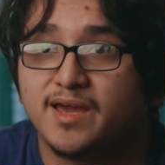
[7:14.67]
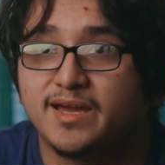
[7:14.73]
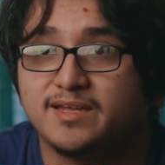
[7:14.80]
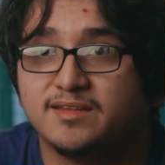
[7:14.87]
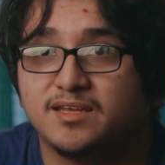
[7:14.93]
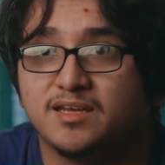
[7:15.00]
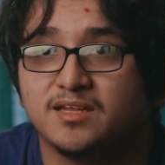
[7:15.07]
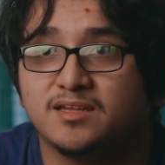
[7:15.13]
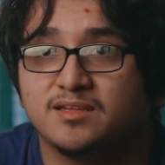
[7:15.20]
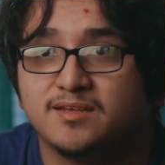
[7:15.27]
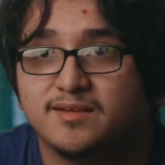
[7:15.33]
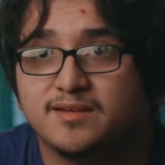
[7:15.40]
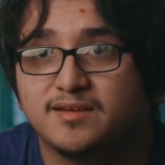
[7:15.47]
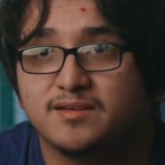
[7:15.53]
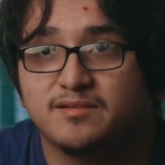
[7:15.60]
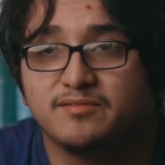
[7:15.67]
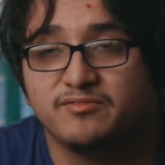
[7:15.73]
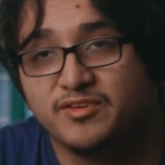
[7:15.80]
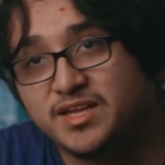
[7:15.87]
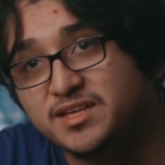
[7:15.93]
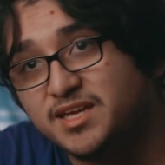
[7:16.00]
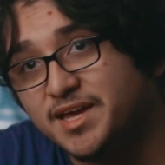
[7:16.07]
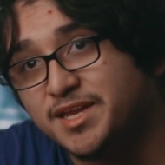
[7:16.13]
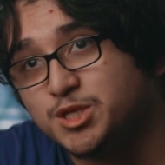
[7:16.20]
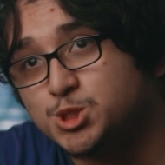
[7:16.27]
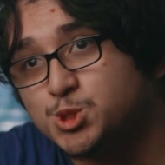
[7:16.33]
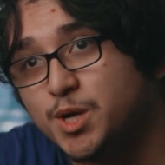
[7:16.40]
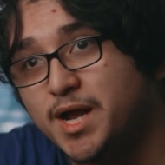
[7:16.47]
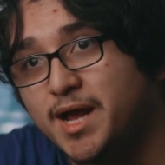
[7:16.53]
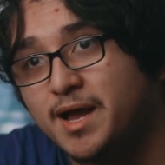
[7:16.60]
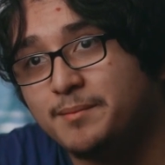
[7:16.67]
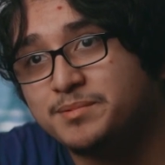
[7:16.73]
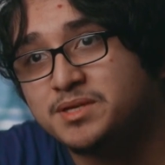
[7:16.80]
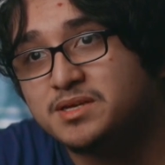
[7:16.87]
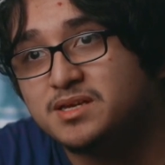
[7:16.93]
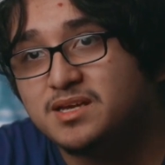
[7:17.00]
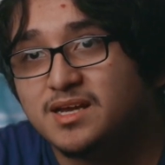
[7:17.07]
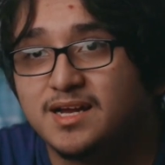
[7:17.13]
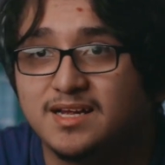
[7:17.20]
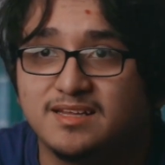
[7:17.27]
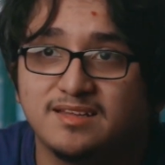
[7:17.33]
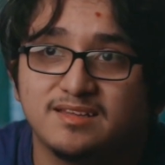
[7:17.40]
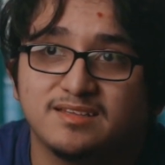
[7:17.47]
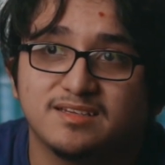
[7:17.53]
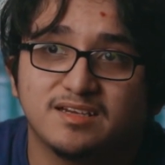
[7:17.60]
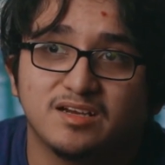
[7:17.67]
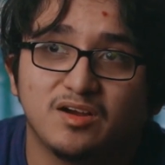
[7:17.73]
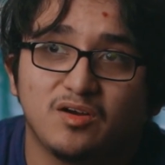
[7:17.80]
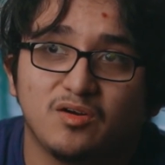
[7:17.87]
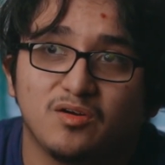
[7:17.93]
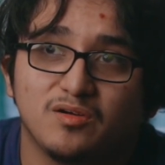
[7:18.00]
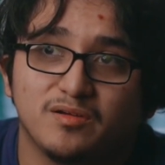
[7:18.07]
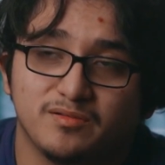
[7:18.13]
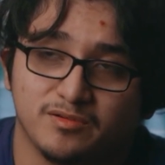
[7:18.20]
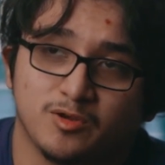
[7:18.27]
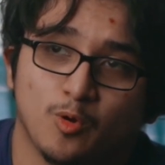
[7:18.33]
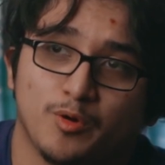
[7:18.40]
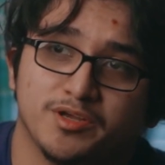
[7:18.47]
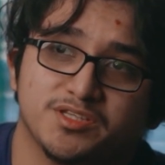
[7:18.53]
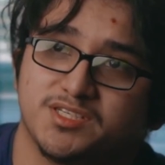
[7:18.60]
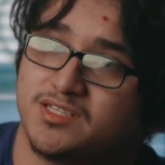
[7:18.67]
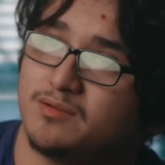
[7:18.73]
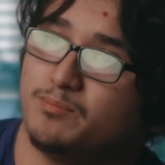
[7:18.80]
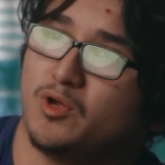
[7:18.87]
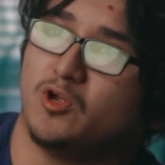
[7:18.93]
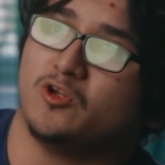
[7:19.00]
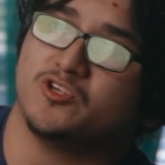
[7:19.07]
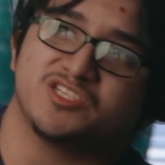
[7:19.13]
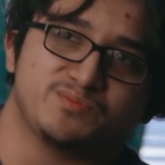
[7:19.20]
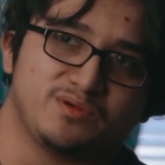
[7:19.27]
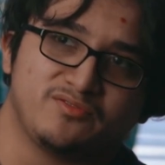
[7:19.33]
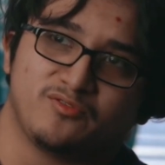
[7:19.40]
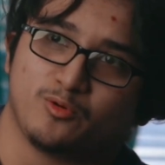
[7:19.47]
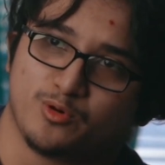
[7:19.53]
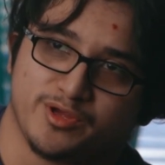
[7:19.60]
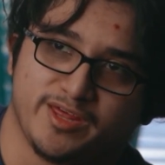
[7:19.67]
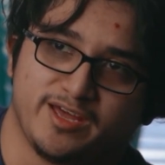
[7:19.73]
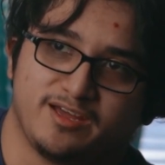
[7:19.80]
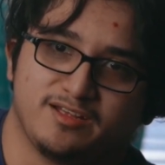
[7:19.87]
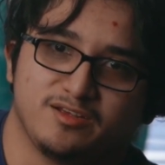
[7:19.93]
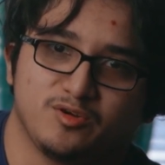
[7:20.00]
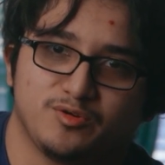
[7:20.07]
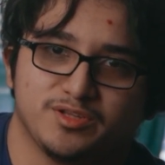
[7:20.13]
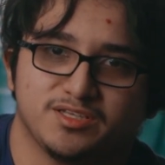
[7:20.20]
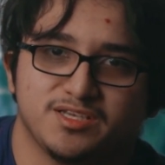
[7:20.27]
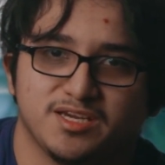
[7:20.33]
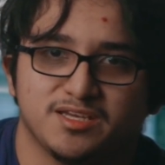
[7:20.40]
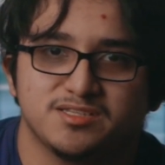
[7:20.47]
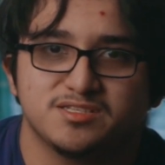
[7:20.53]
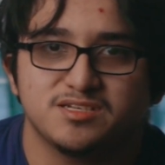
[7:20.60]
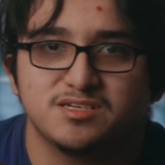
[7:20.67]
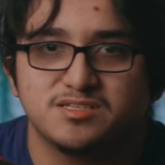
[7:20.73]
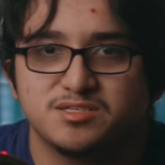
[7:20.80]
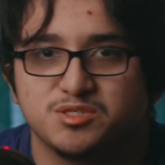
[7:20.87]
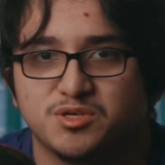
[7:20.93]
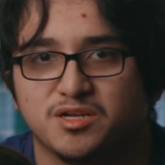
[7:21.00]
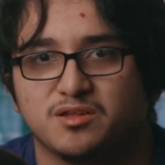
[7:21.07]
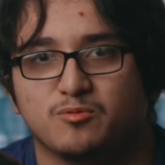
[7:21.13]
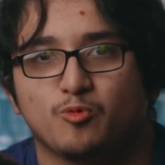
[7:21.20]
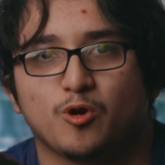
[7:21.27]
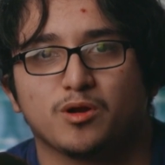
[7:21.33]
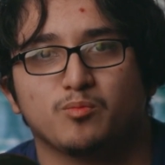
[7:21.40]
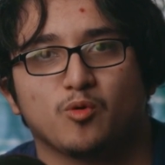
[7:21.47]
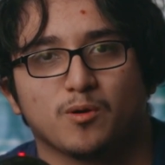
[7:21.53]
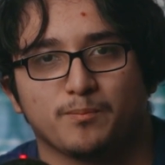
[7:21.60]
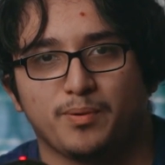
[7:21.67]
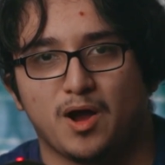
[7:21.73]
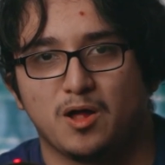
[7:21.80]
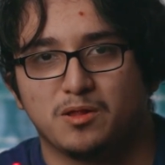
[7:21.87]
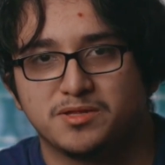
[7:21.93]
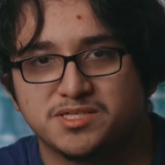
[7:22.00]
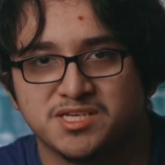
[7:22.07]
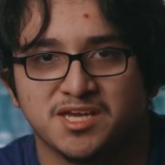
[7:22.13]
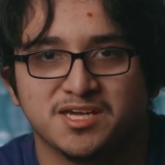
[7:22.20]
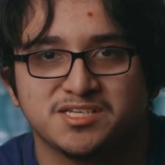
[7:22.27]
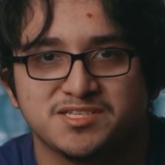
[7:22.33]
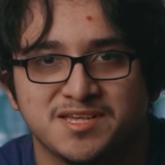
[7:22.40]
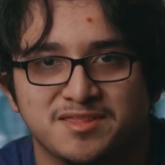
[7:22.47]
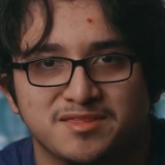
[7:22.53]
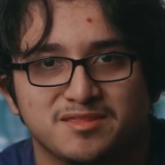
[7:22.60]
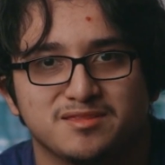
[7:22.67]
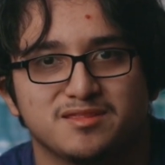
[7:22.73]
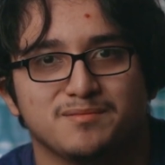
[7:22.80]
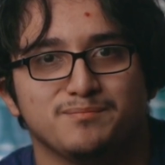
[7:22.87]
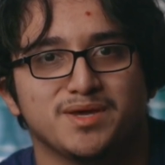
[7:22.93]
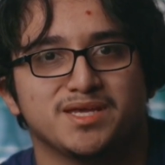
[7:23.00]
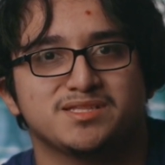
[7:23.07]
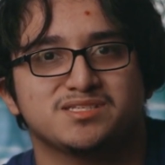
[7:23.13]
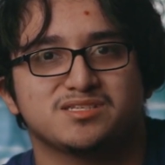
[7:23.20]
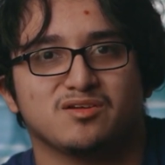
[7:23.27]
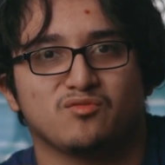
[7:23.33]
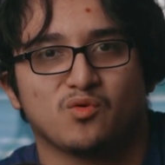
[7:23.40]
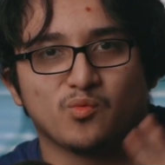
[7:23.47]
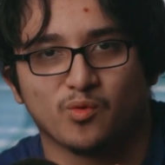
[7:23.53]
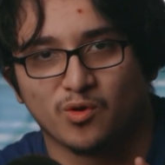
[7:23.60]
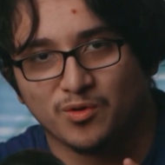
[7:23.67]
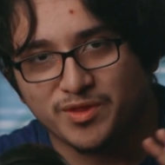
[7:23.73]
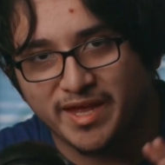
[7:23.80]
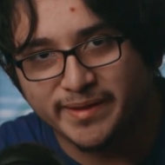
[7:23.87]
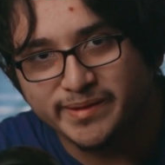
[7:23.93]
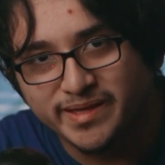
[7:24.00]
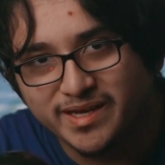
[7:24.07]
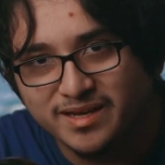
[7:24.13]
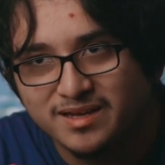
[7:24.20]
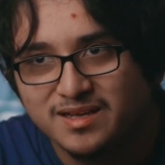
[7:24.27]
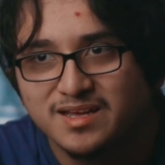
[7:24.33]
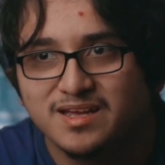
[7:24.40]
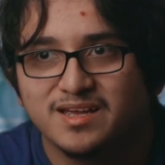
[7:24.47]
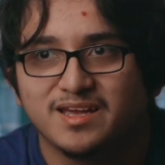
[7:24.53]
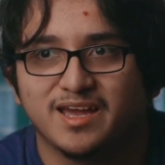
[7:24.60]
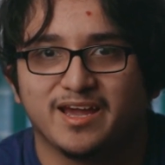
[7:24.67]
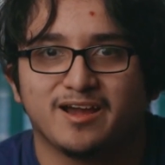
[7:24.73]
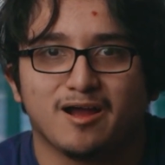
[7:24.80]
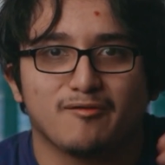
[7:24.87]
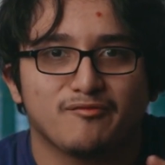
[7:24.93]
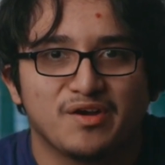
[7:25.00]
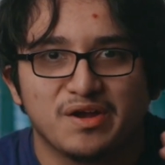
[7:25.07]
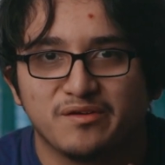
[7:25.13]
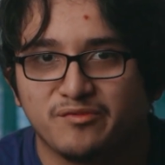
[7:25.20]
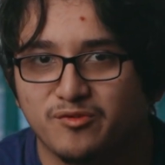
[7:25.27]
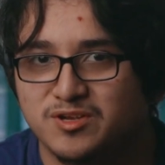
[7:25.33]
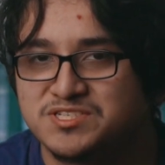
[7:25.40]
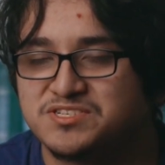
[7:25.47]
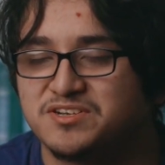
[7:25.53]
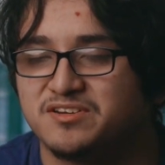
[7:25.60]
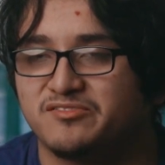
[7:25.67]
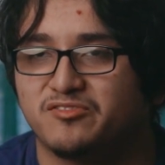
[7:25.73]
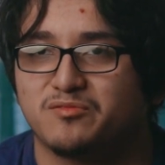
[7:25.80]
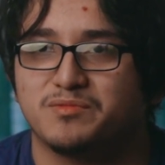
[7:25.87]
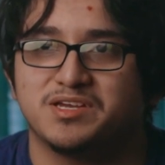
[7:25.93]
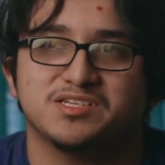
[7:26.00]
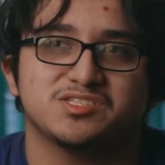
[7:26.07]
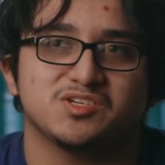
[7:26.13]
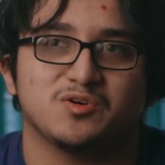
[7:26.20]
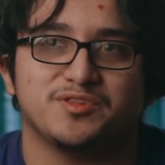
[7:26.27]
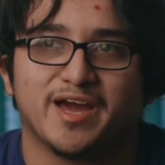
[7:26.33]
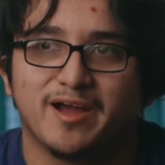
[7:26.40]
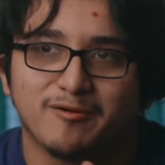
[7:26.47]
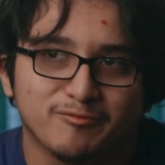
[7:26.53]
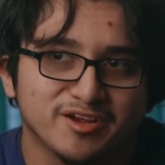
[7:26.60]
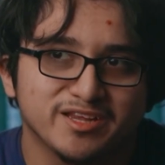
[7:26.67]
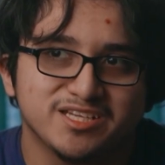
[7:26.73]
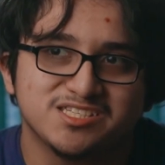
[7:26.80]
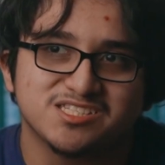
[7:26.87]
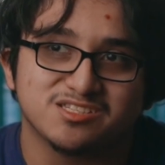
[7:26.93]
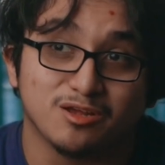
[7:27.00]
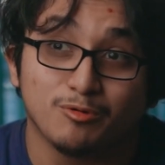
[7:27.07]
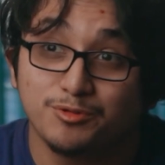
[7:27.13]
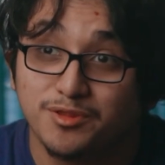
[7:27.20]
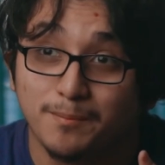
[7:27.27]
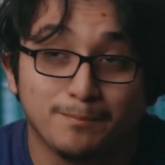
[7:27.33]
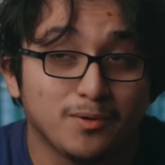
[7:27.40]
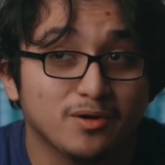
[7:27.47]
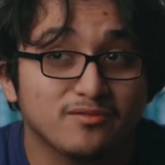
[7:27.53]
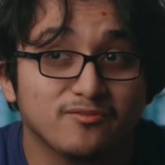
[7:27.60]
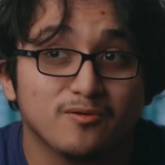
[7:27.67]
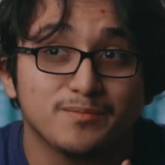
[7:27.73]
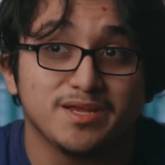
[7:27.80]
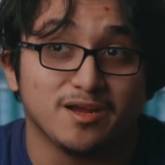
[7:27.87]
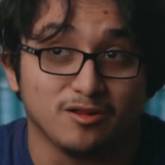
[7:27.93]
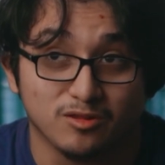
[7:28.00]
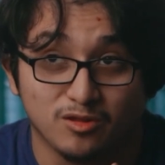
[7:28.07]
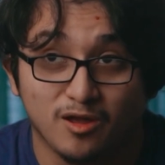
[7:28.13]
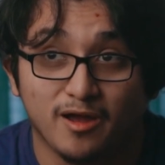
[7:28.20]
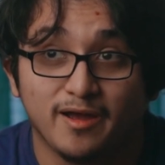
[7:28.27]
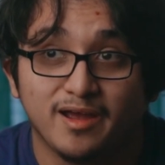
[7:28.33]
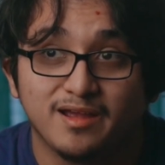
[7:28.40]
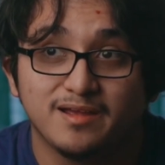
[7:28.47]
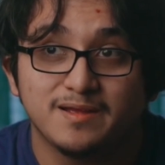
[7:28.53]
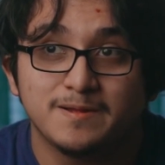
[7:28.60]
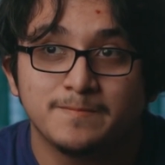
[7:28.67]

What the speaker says: and then Vin getting trapped, and going to the balls before that, and going to dances, and trying to work more politics in the midst of a world ending. It got very frustrating for me, so that really slowed the book for me a lot.